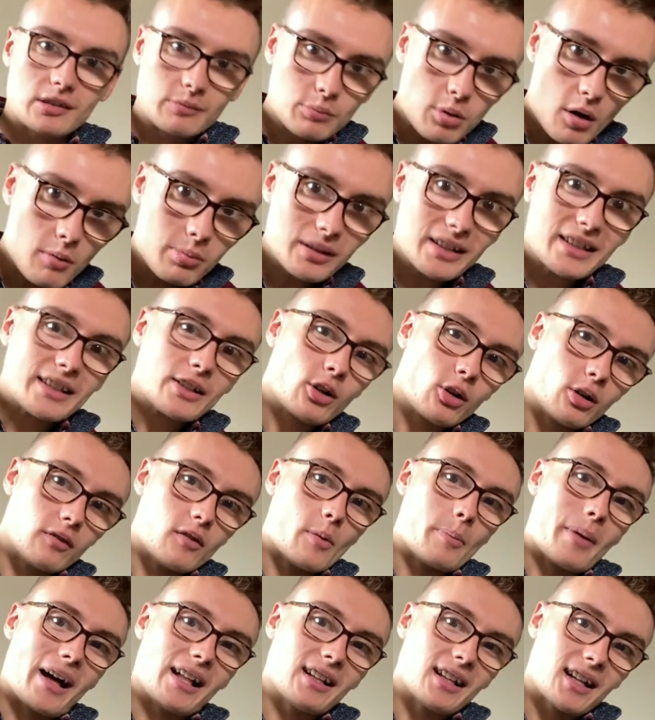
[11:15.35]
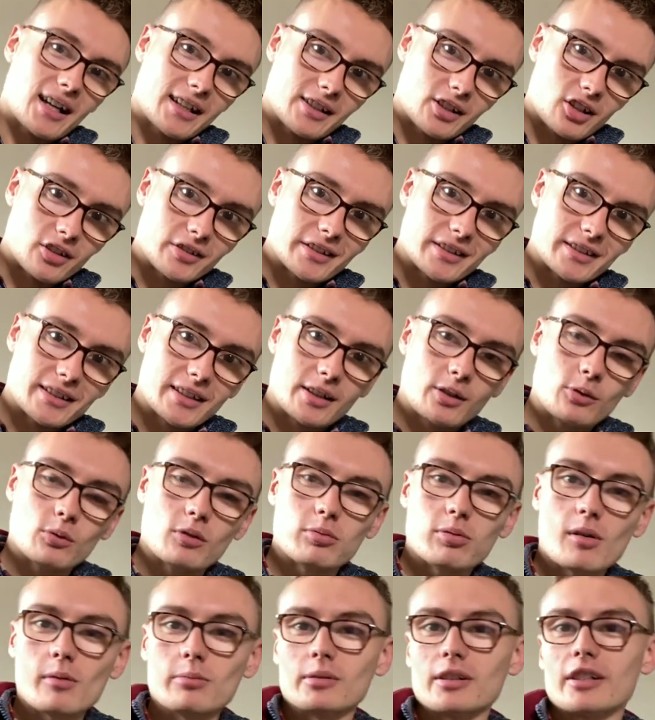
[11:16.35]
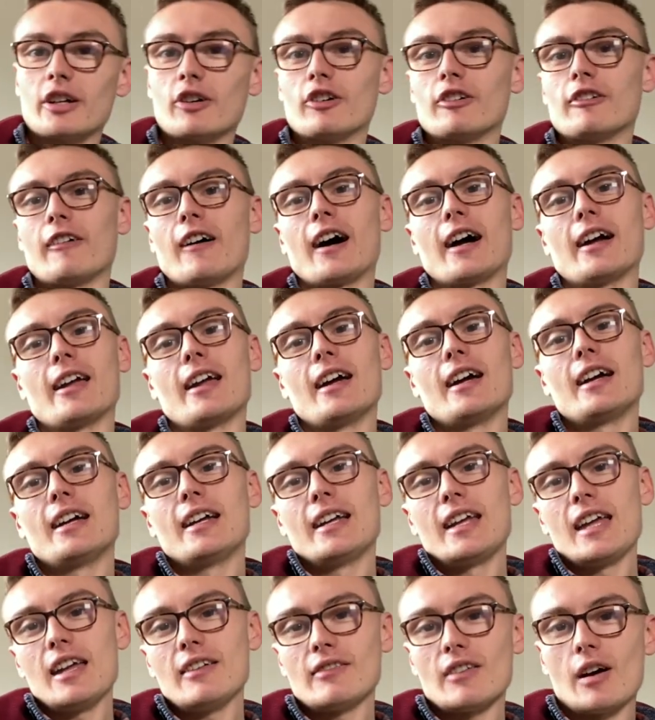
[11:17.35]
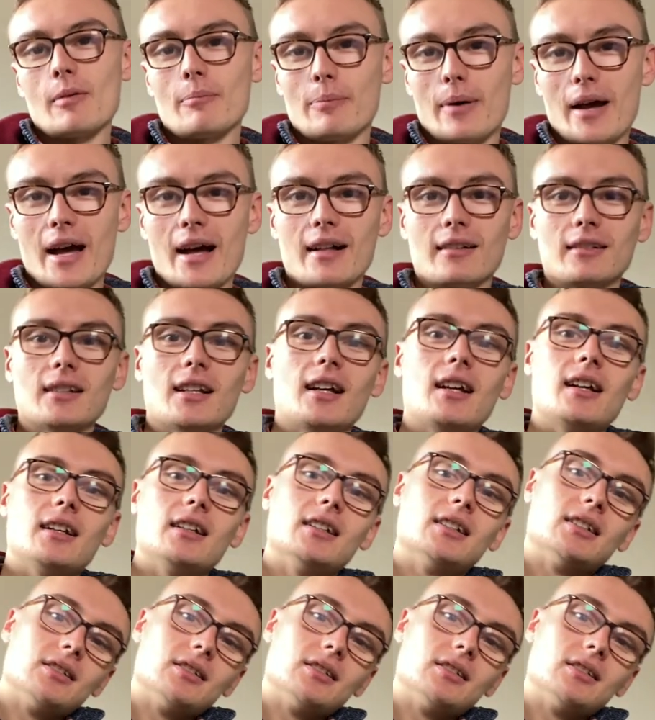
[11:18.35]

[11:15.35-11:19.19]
It's probably called the bell icon still. We're probably all right. Hit that bell.